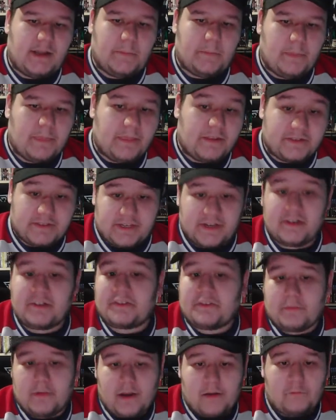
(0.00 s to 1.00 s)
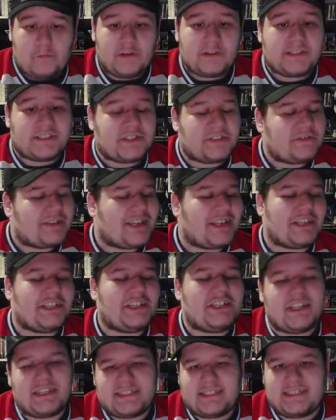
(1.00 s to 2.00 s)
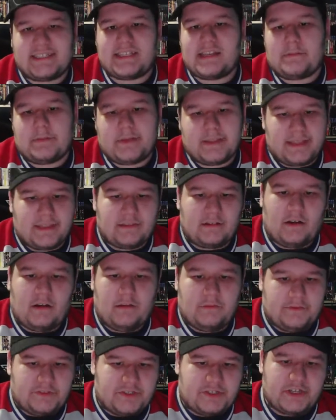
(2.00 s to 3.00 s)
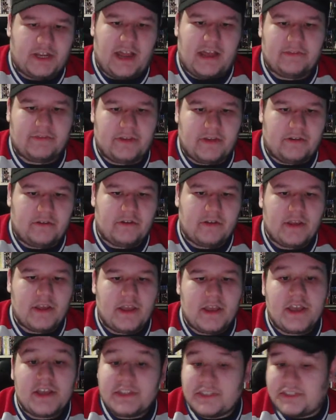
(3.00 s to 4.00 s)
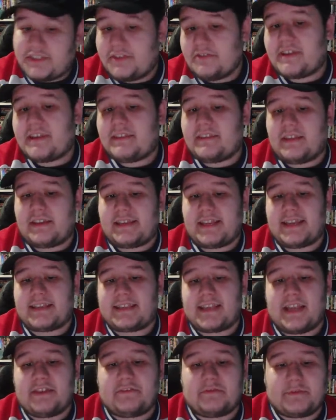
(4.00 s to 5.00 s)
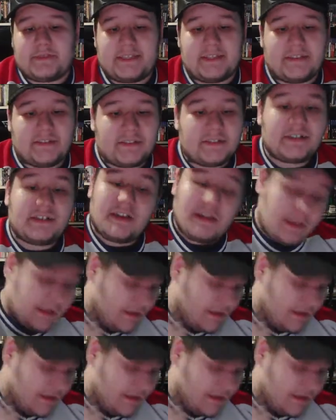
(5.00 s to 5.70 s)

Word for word: There's an near throw on one. Suzuki just isn't able to get all of the shot, though. Suzuki then takes a hit from Sealer.